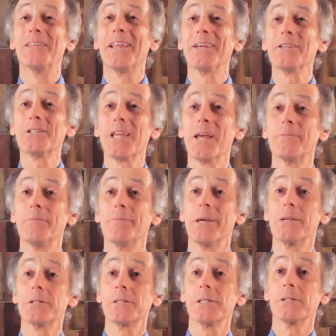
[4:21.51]
last type of
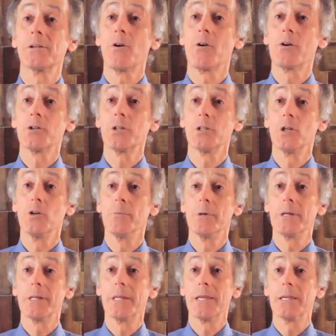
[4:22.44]
basal cell
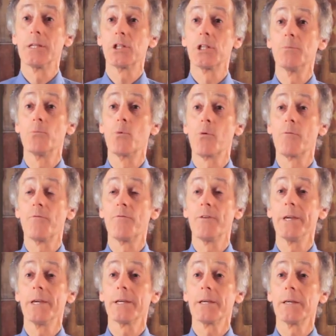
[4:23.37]
carcinoma is the
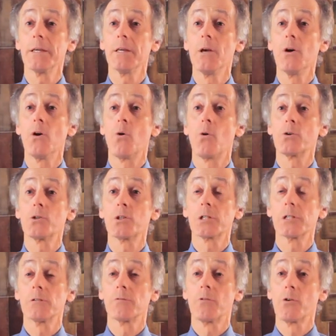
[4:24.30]
morphic or
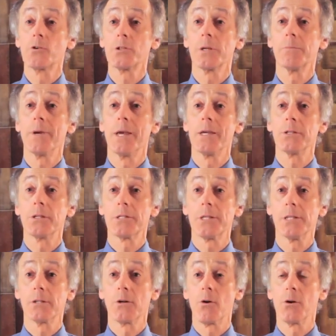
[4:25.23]
sclerosing basal
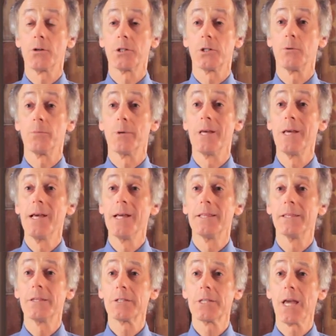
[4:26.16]
cell carcinoma.
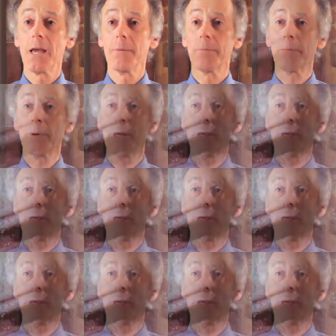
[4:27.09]
This type